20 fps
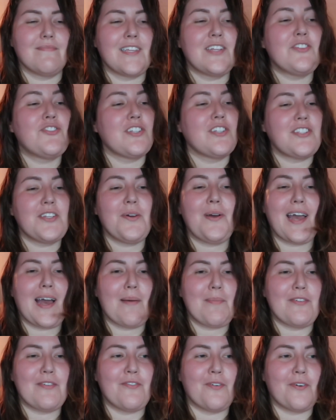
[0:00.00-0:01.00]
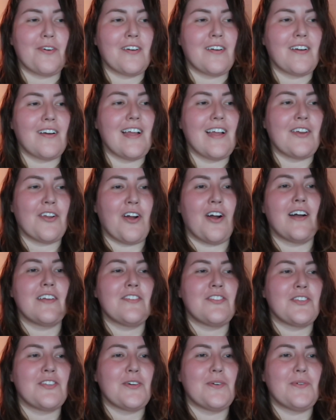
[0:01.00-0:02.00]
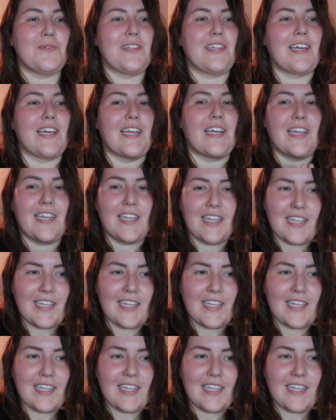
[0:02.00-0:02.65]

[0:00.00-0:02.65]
just so happy for her. And also like